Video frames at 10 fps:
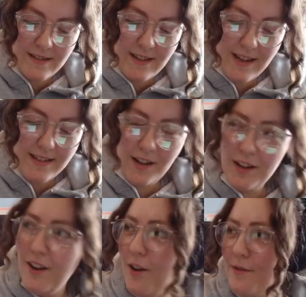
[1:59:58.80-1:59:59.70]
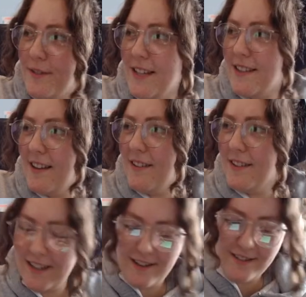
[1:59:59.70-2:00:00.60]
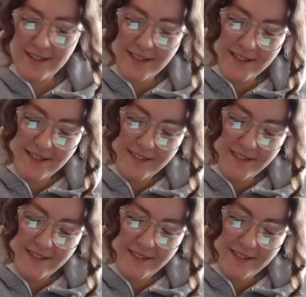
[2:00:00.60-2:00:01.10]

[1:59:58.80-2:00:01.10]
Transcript: is a lot of detail on that character.